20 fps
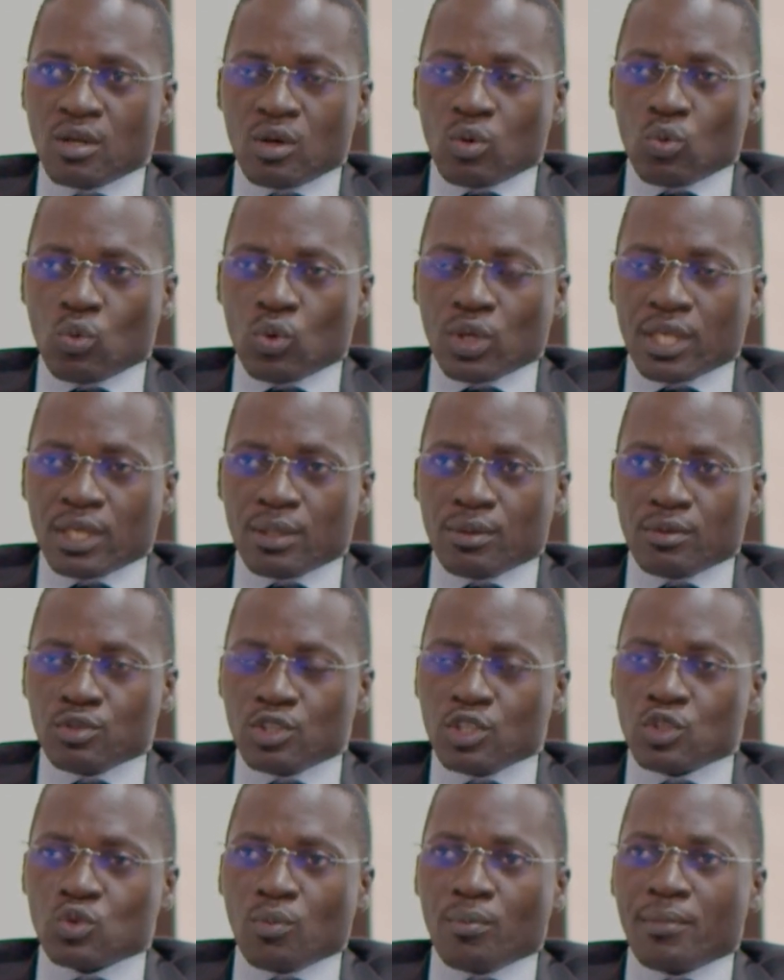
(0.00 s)
we
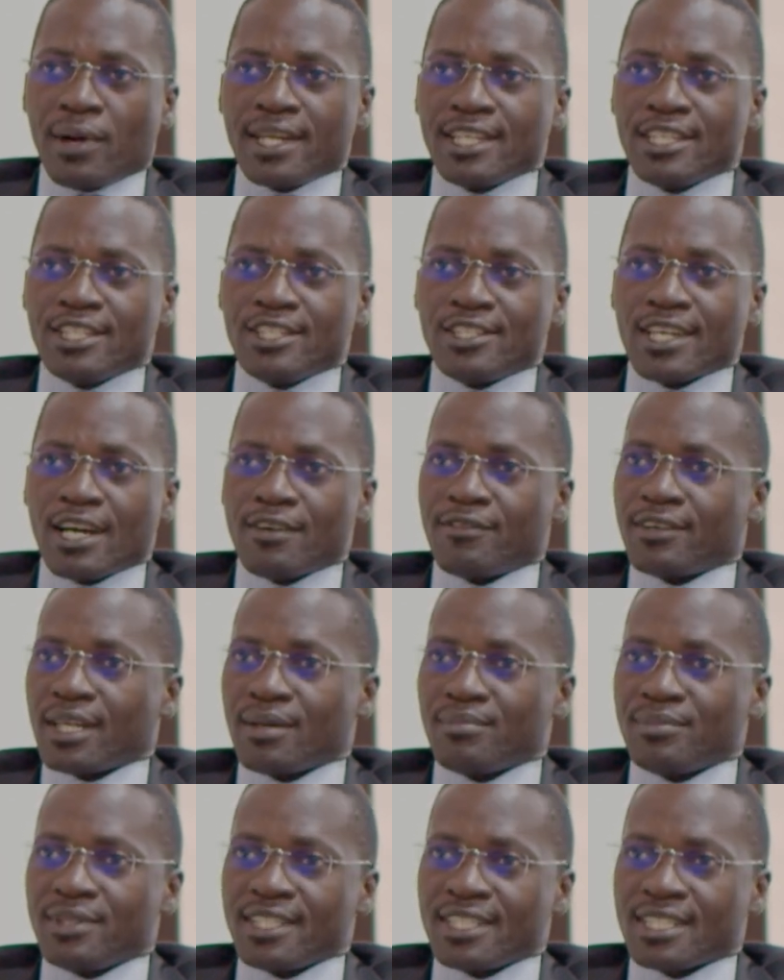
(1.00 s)
need to manage
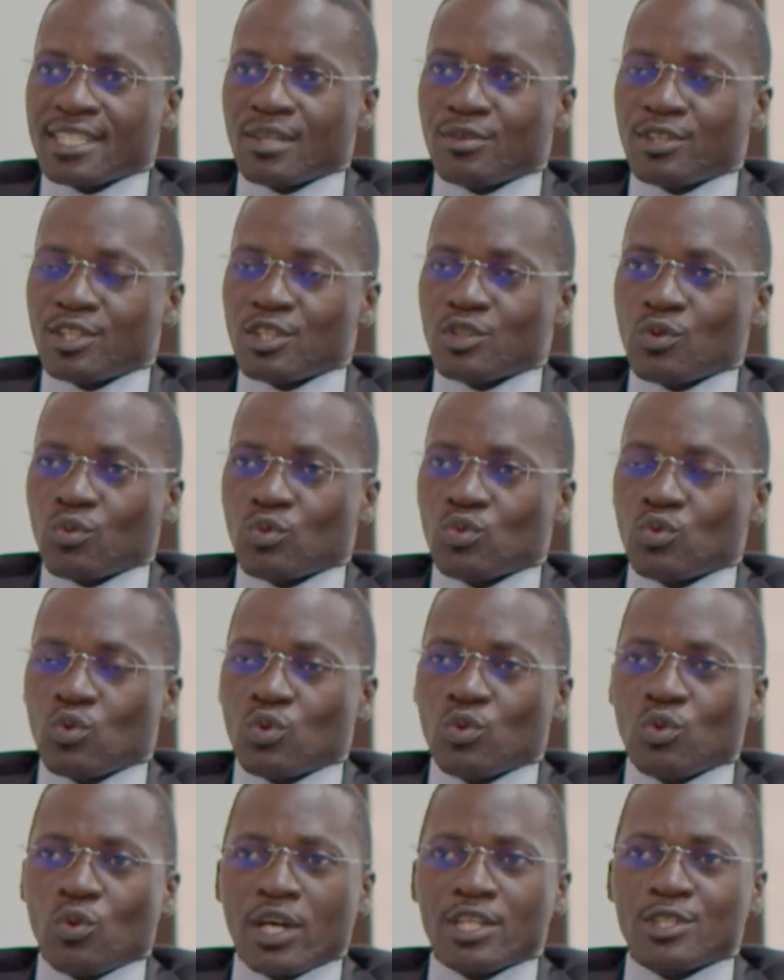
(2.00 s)
availability, we need to
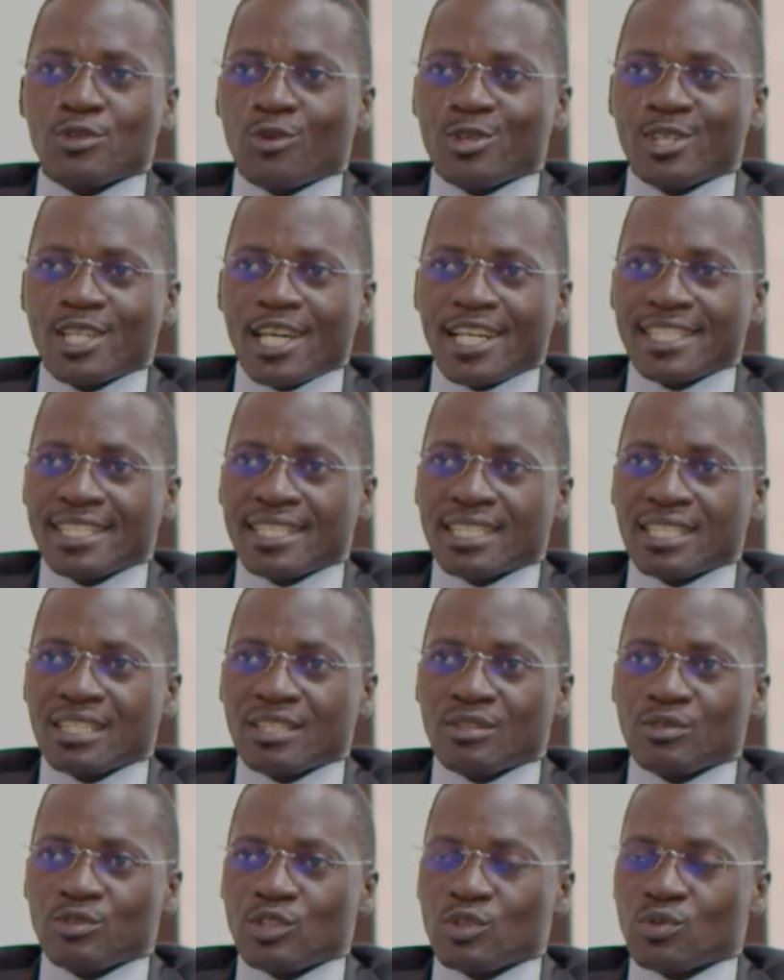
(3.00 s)
do right ordering,
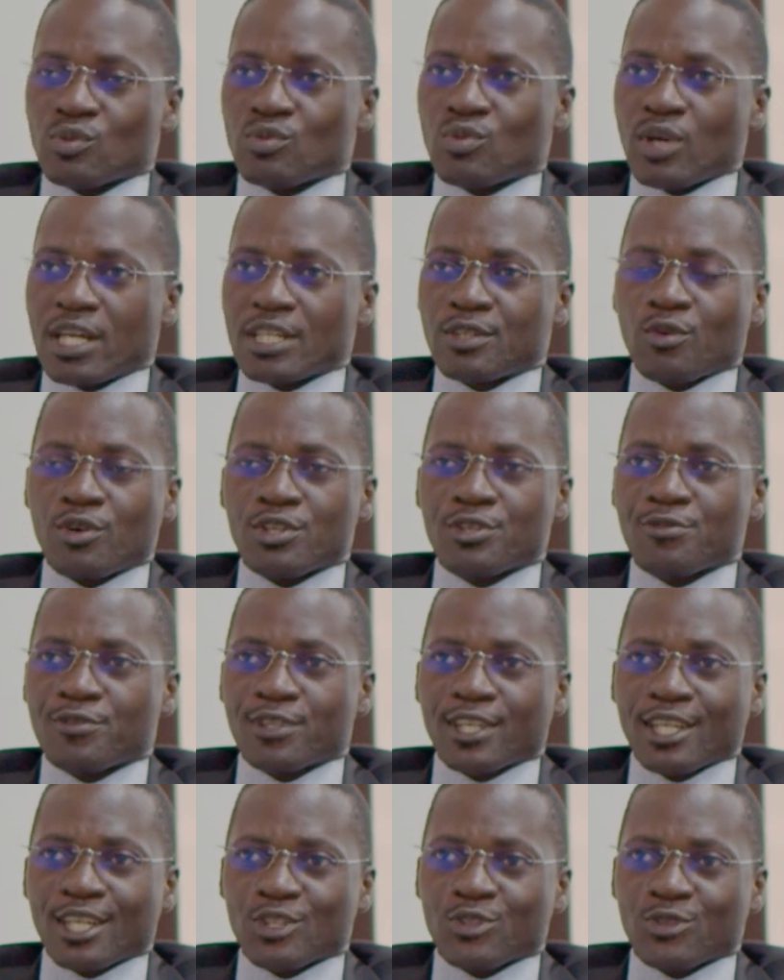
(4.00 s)
you need to do right
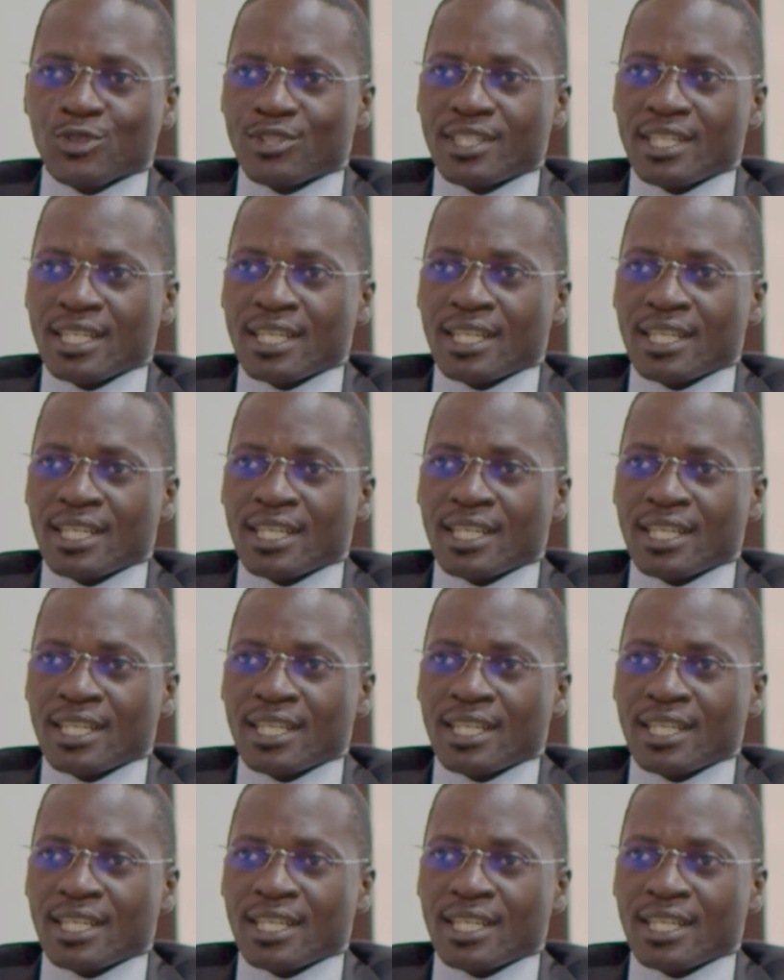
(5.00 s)
quantification,